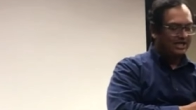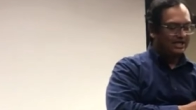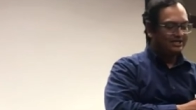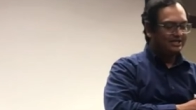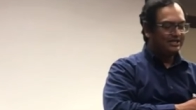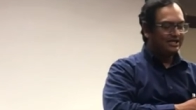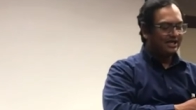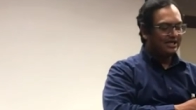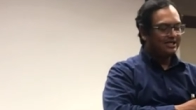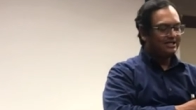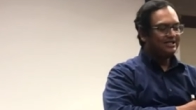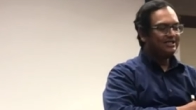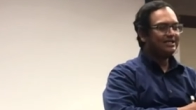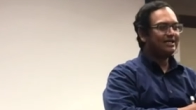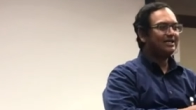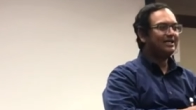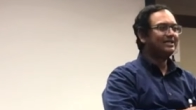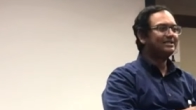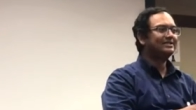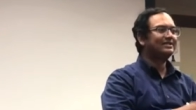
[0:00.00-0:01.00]
and the
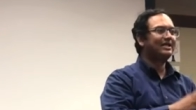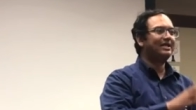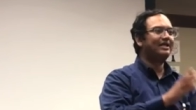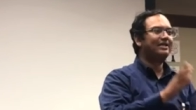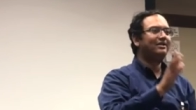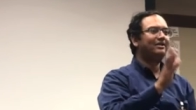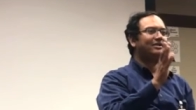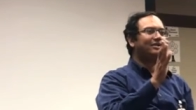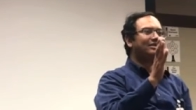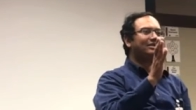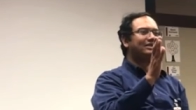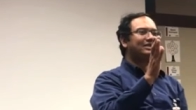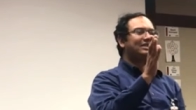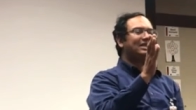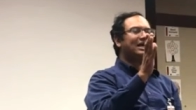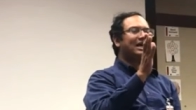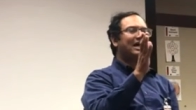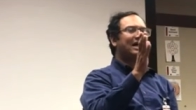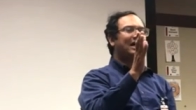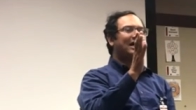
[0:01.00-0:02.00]
idea is that
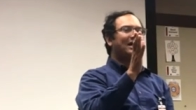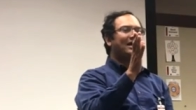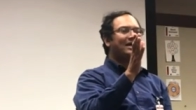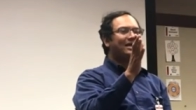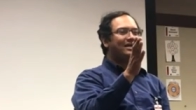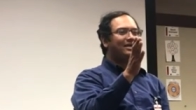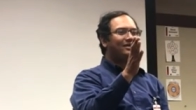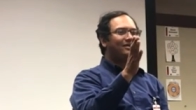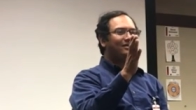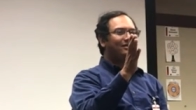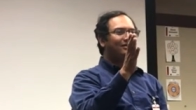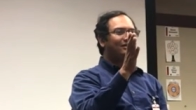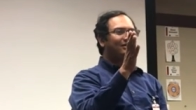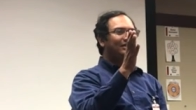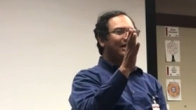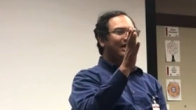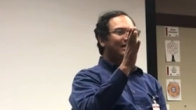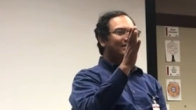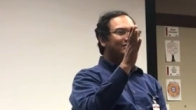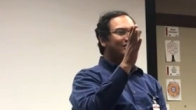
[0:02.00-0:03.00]
the eye,
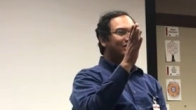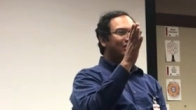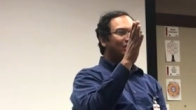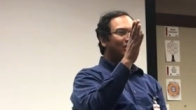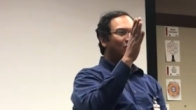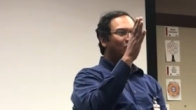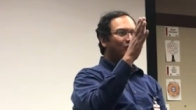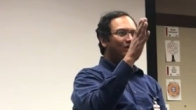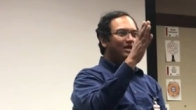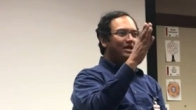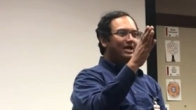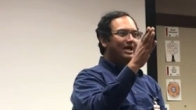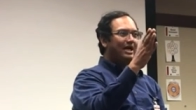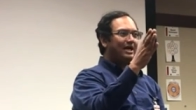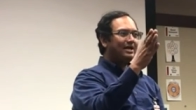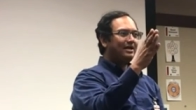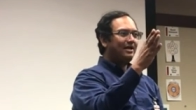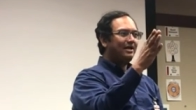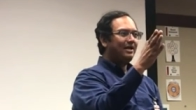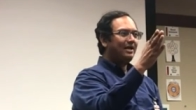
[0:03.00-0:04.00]
as it looking
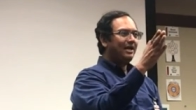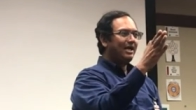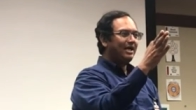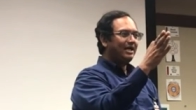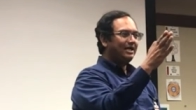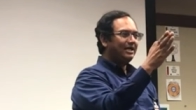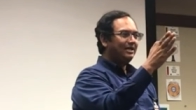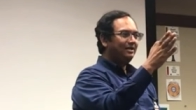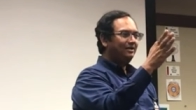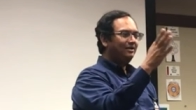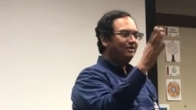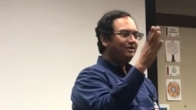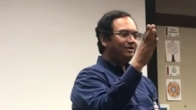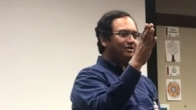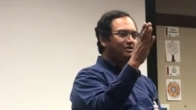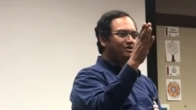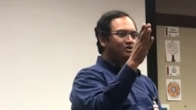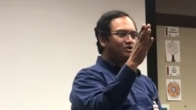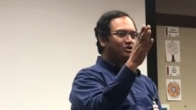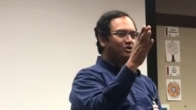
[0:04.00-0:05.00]
at a line,
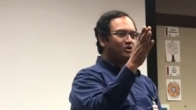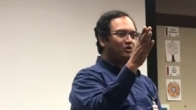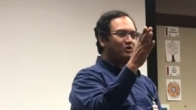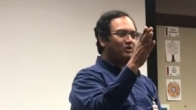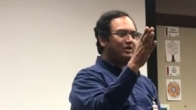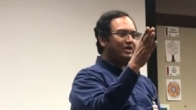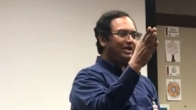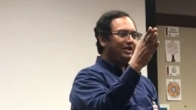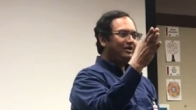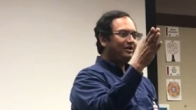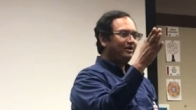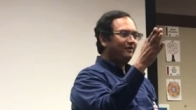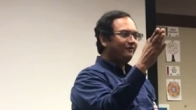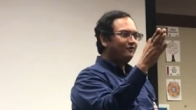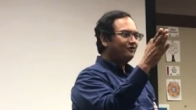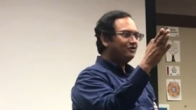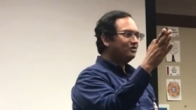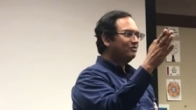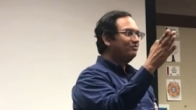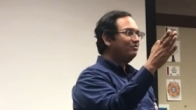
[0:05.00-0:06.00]
slowly
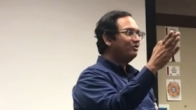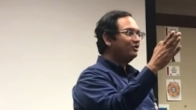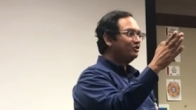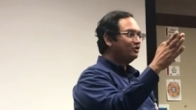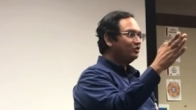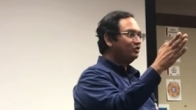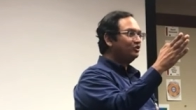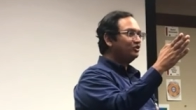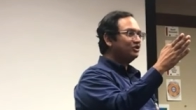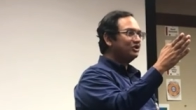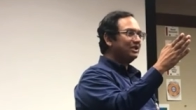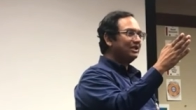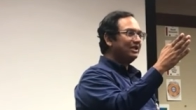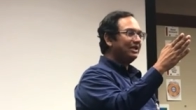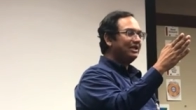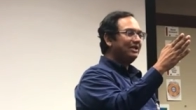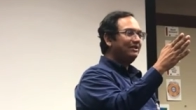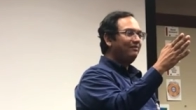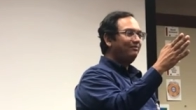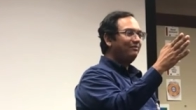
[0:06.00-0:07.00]
drifts, pursues the
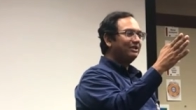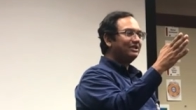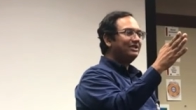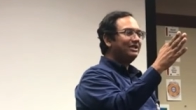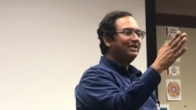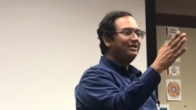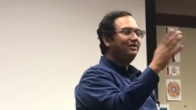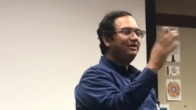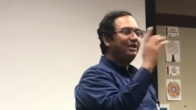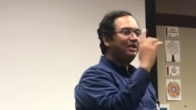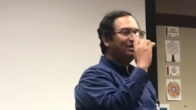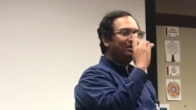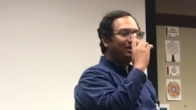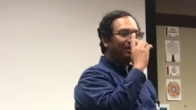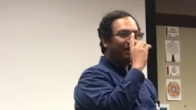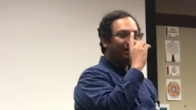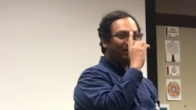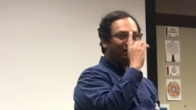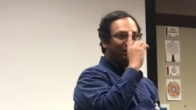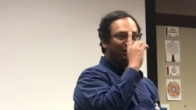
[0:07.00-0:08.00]
line, but then in,
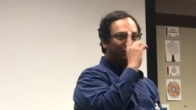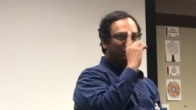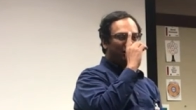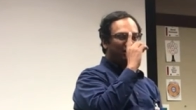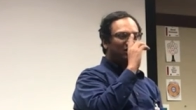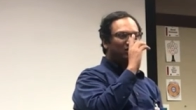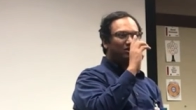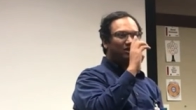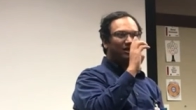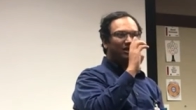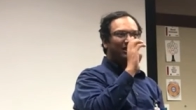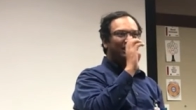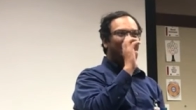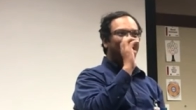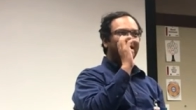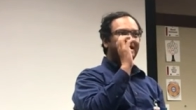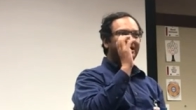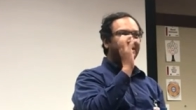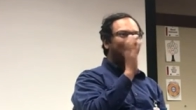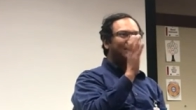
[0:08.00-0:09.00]
in, in
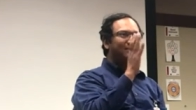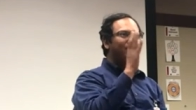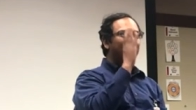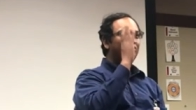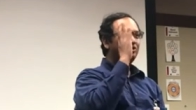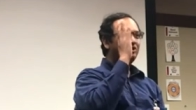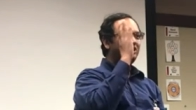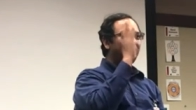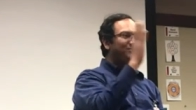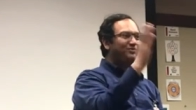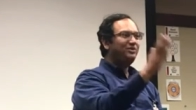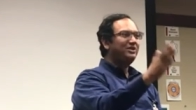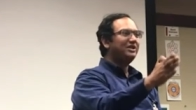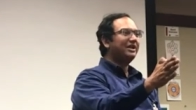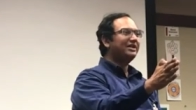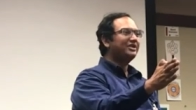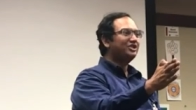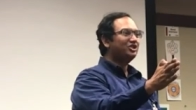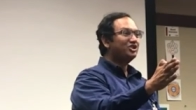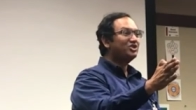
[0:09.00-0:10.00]
an attempt to keep the
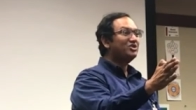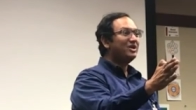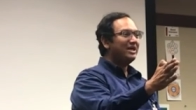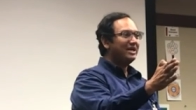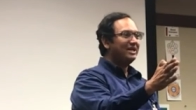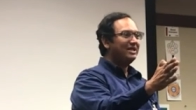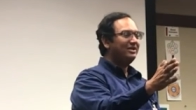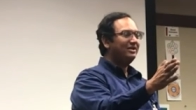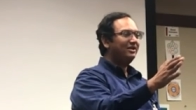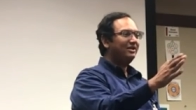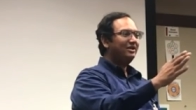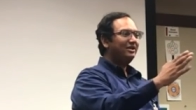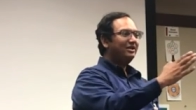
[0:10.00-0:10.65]
eye straight,